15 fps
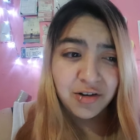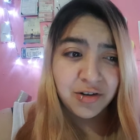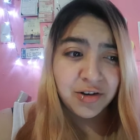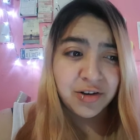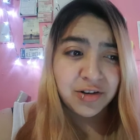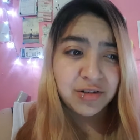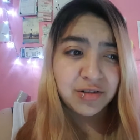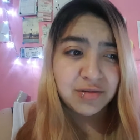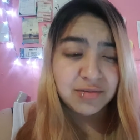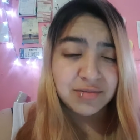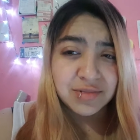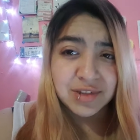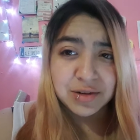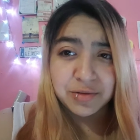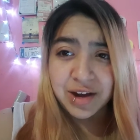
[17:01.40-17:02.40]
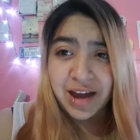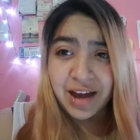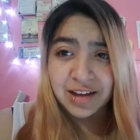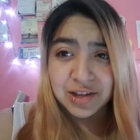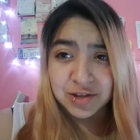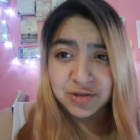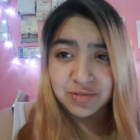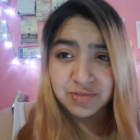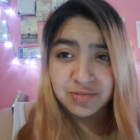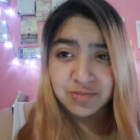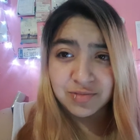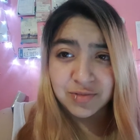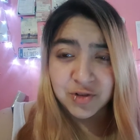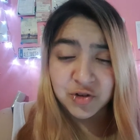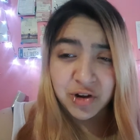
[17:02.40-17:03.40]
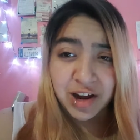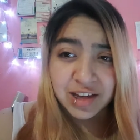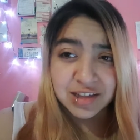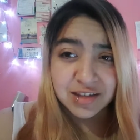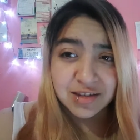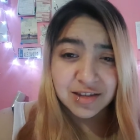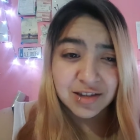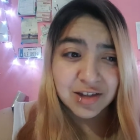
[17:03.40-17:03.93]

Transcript: or the way I dress